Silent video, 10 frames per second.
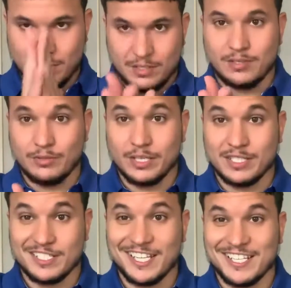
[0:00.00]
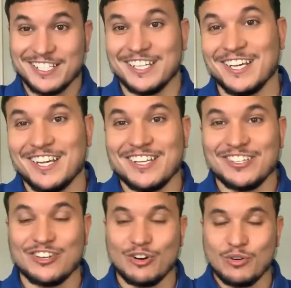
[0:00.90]
don't understand it. You
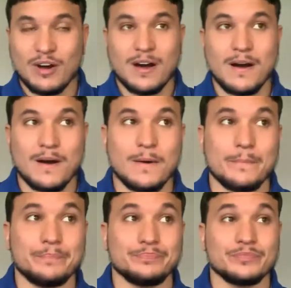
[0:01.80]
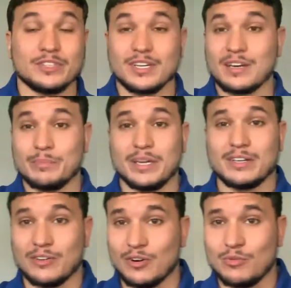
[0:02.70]
know, you got a bank
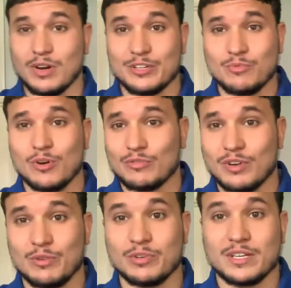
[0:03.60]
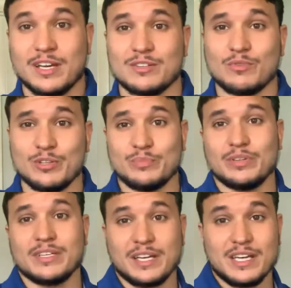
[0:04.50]
card. Why are you walking around with cash? Why are you
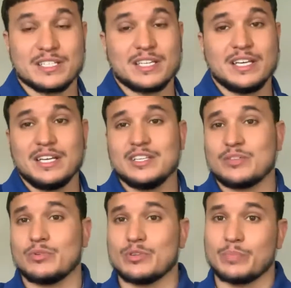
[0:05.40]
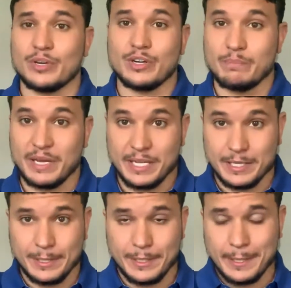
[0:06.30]
putting cash so you can put it in the bank?
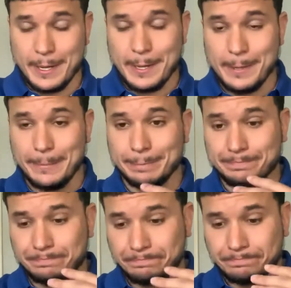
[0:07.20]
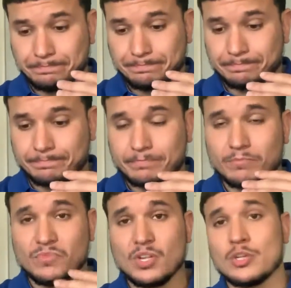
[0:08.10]

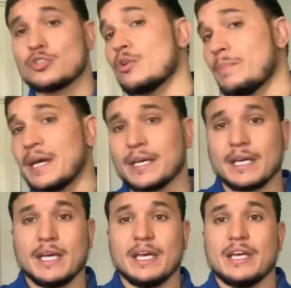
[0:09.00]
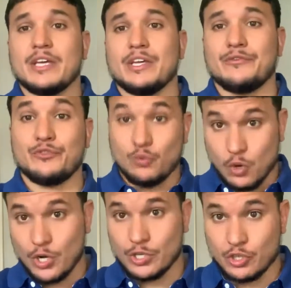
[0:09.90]
So the bank, if you
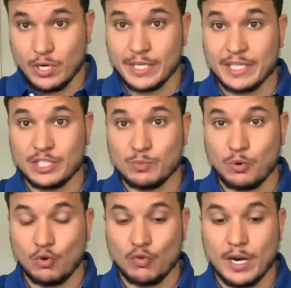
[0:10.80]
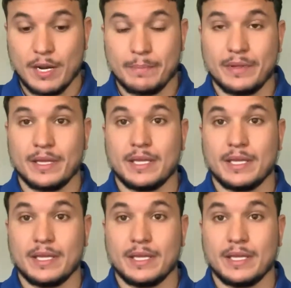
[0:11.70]
were trying to get this program,